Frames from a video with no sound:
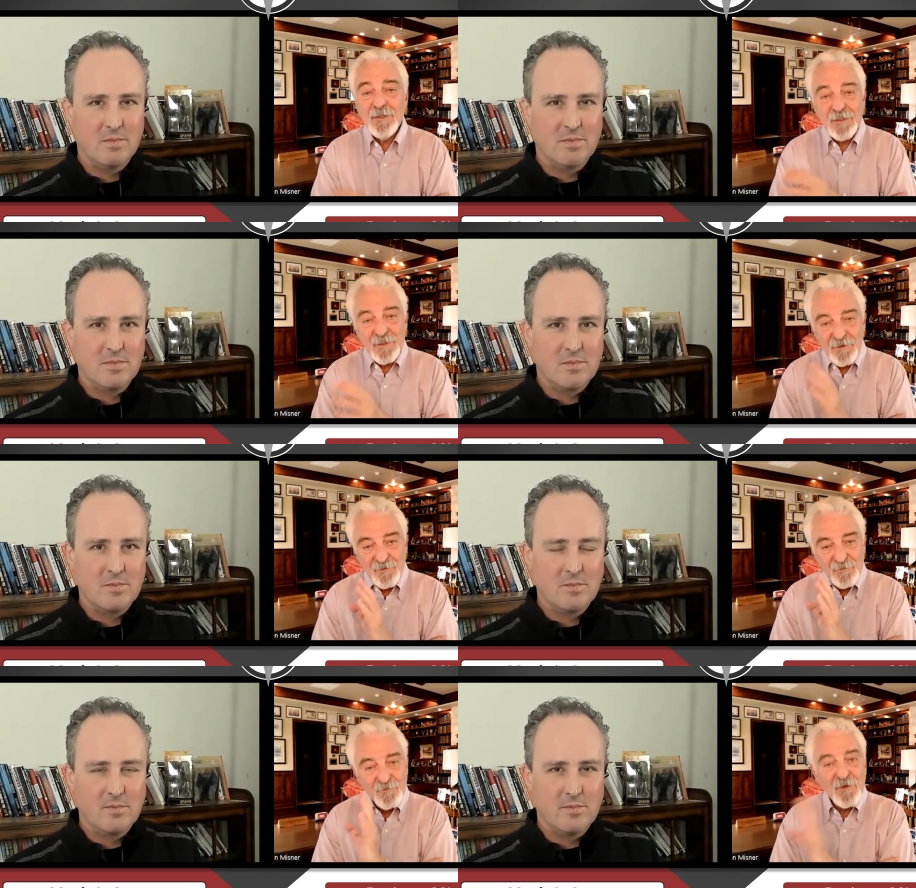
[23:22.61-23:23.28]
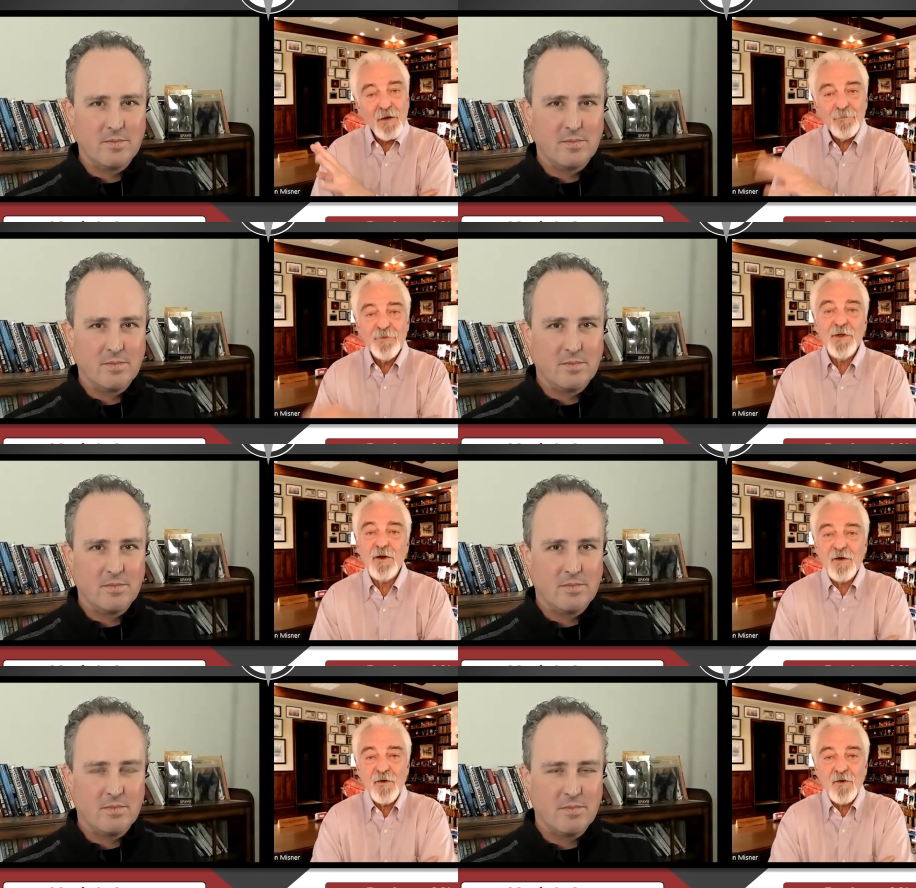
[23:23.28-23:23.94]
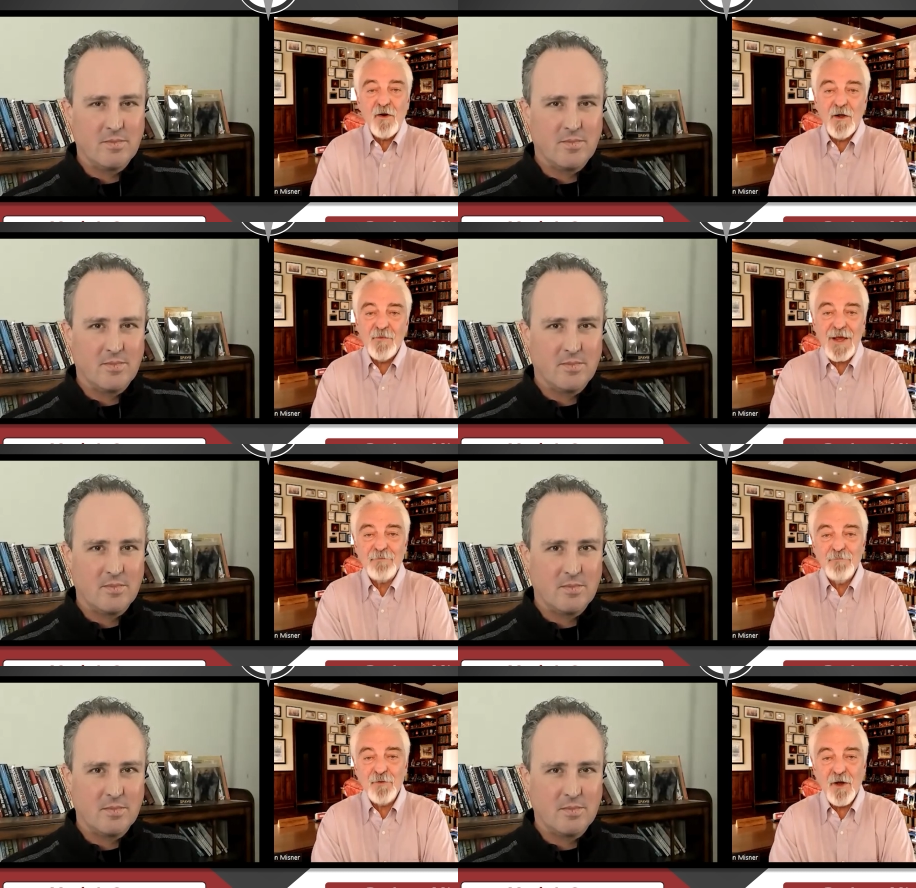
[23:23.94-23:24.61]
Speaker 1: is up there on
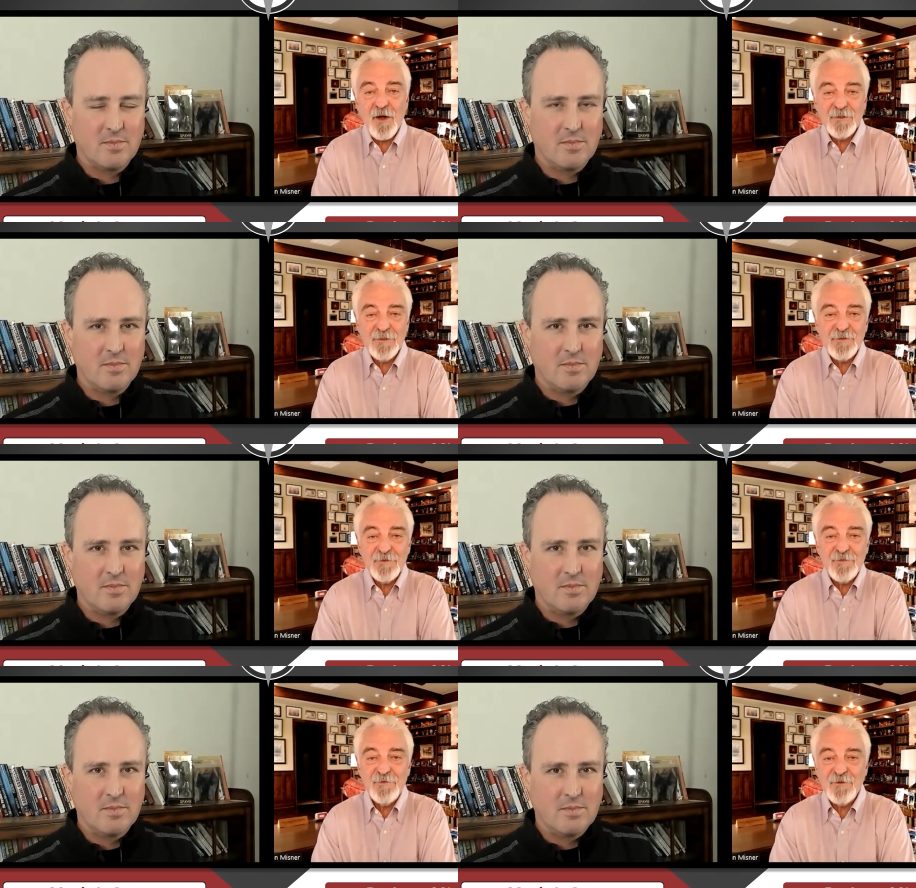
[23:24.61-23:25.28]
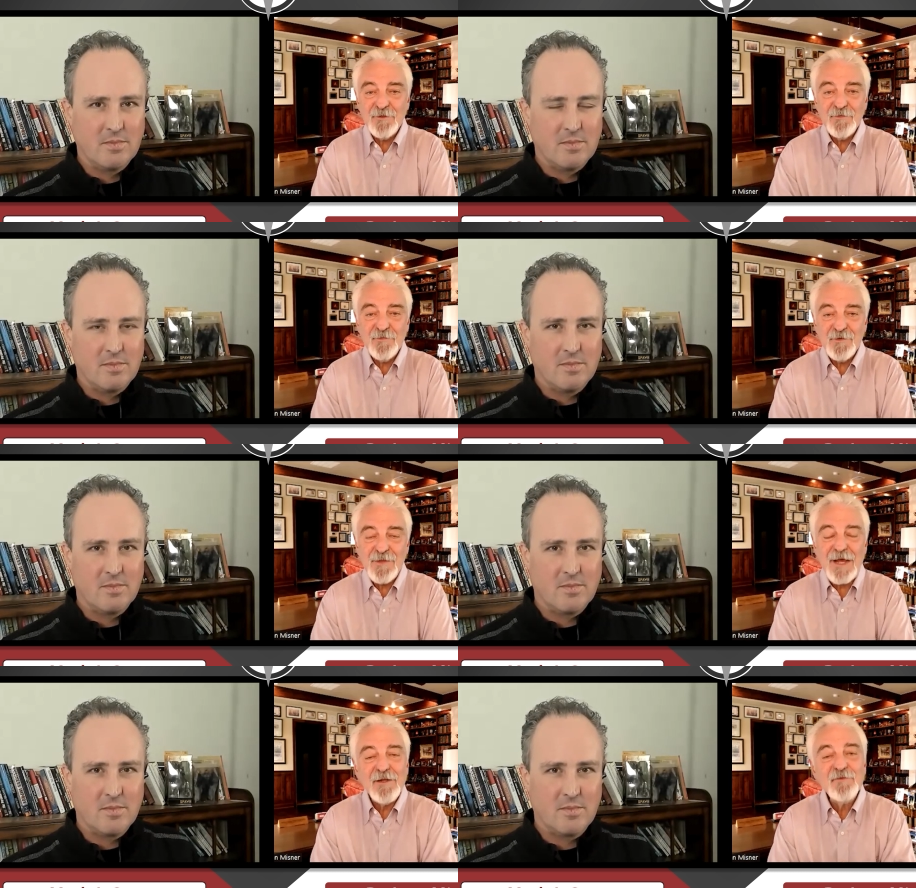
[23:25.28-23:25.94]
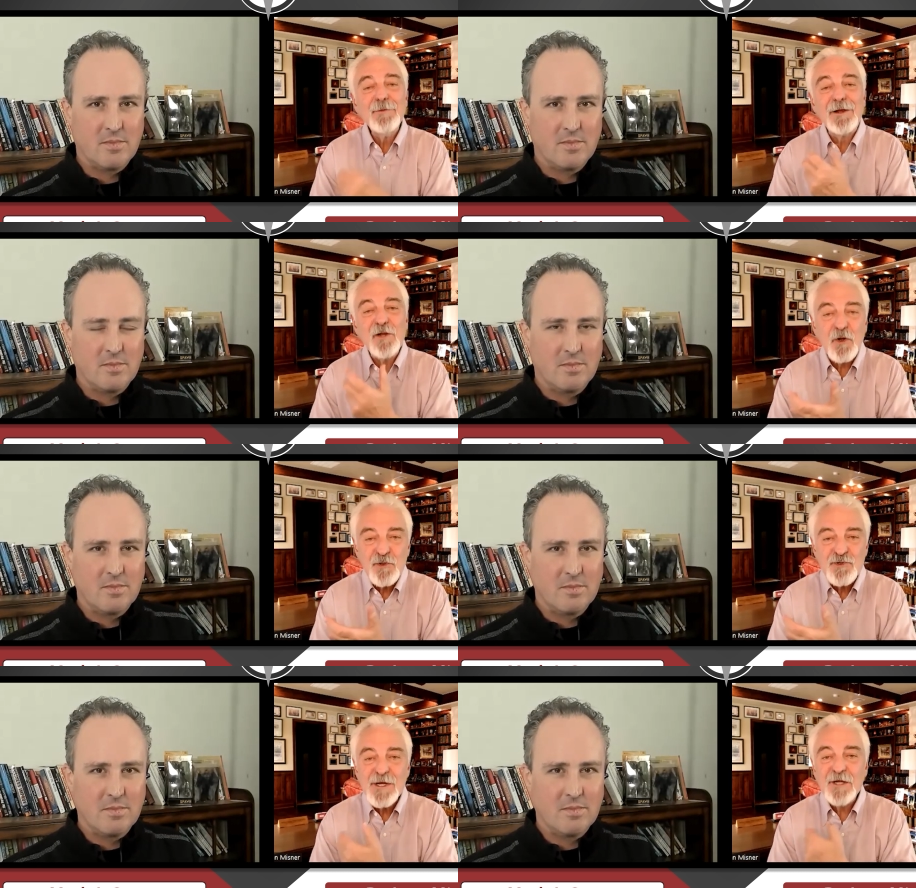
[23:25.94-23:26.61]
that blog. You can you can see that. And it's about
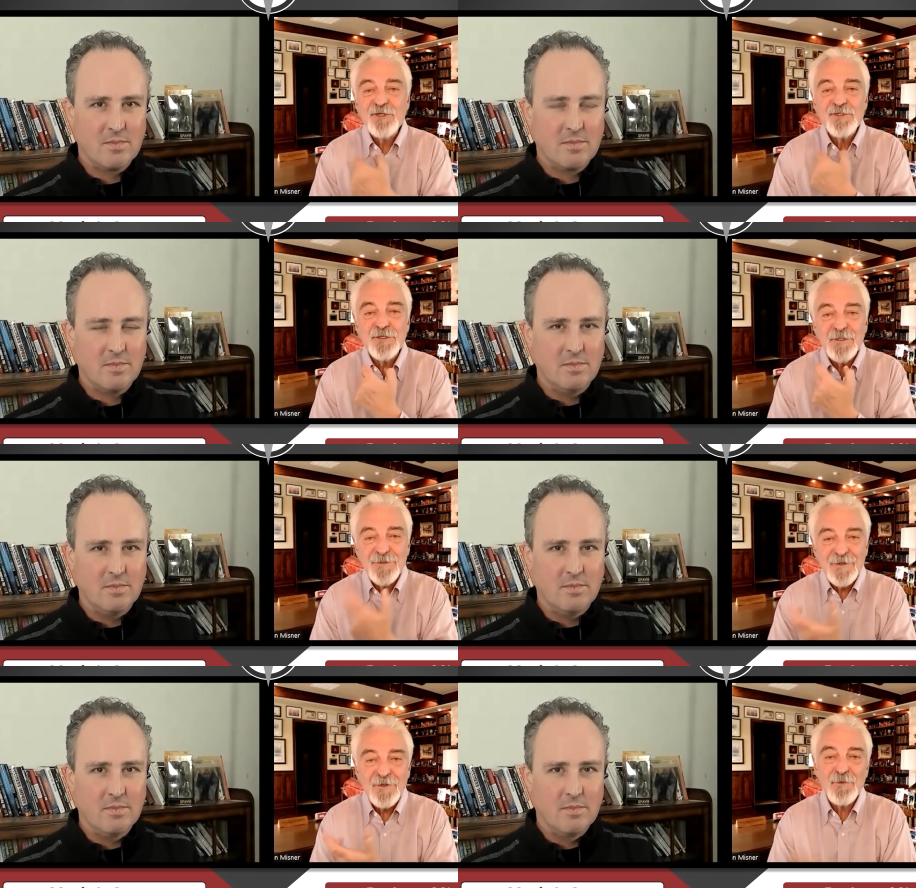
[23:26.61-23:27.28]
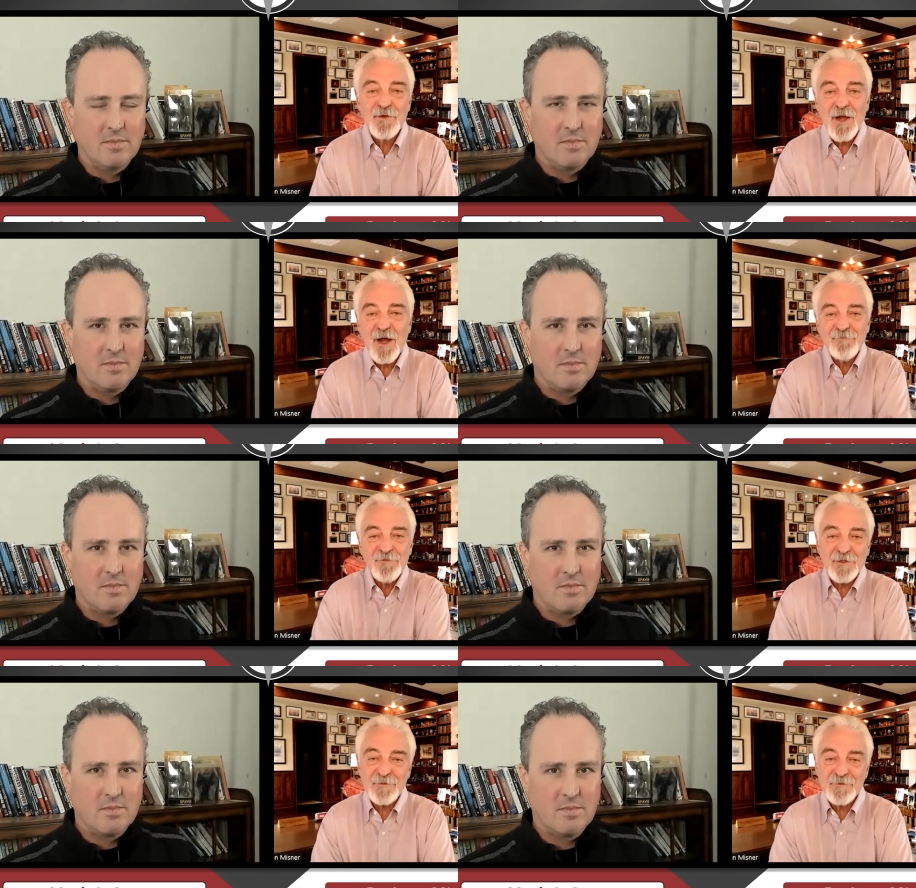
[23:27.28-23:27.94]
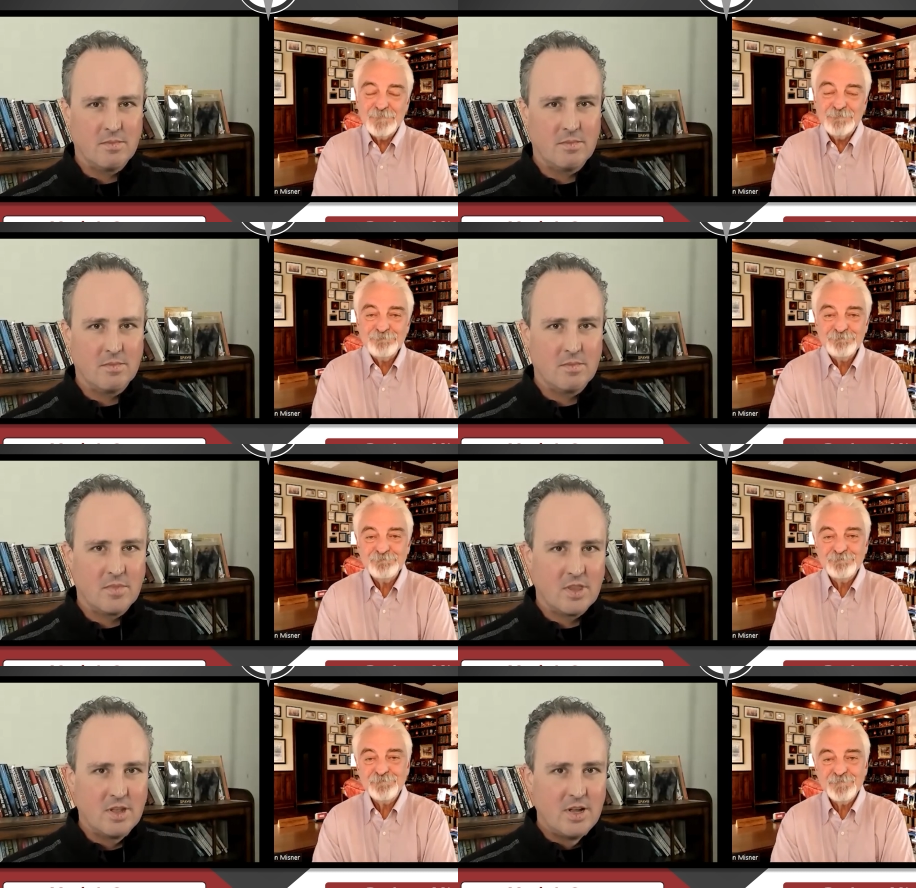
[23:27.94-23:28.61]
co-creation and dealing with conflict.
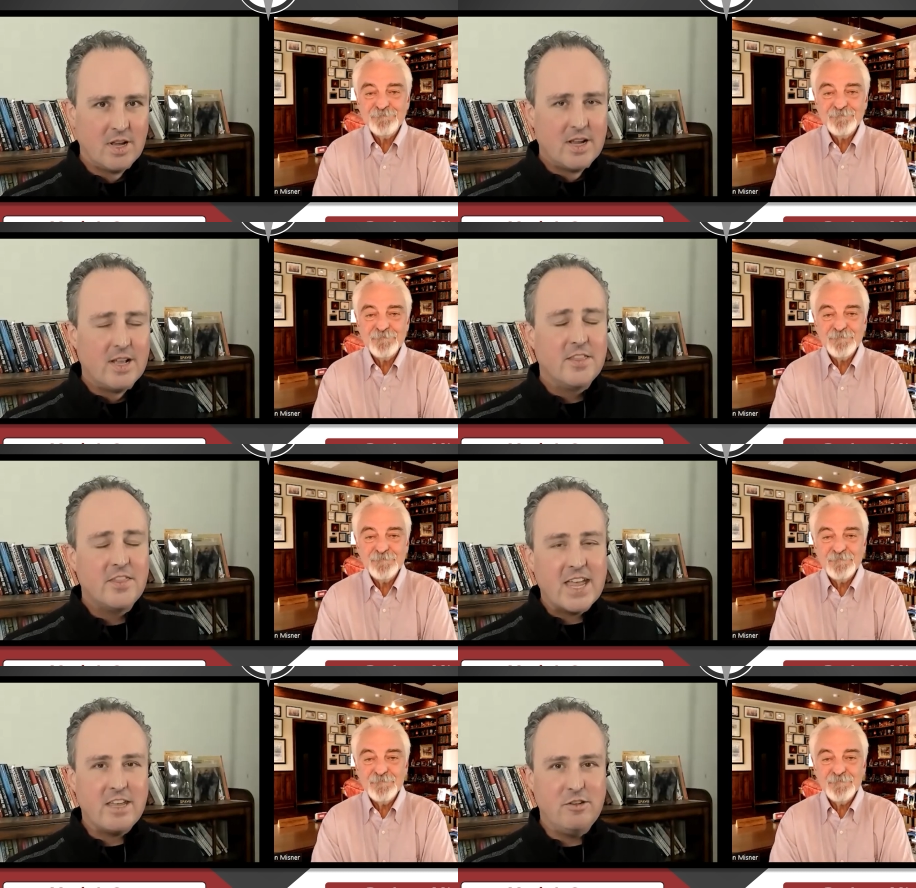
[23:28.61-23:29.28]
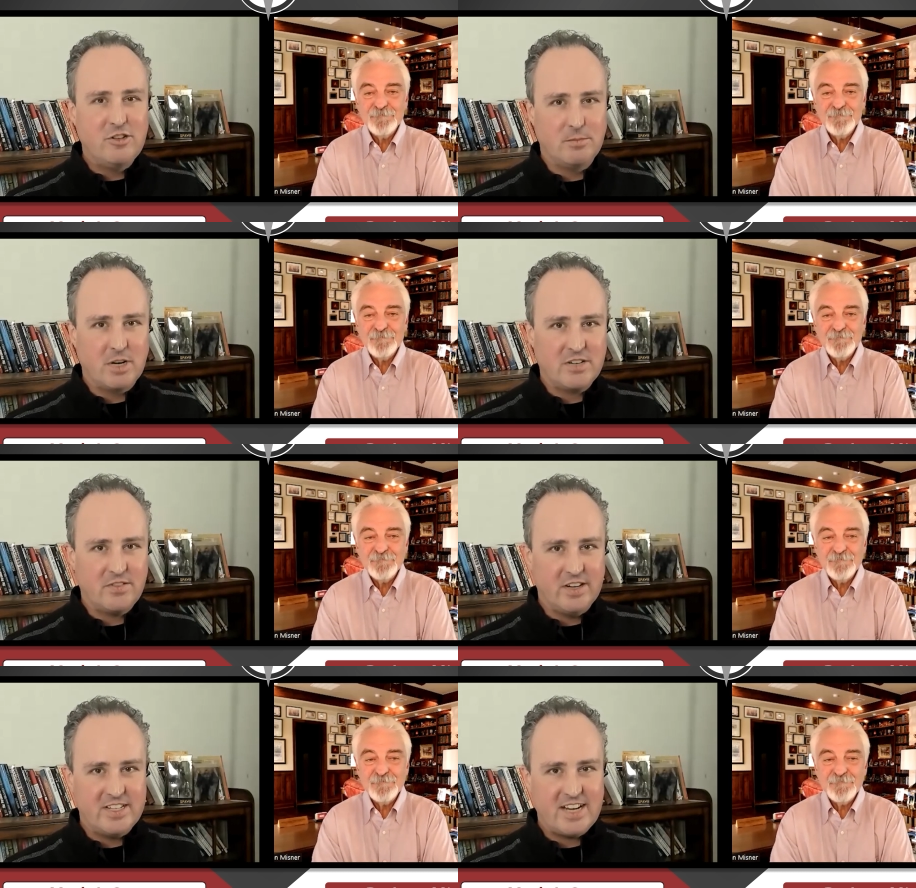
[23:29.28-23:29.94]
Speaker 2: Thank you so much for the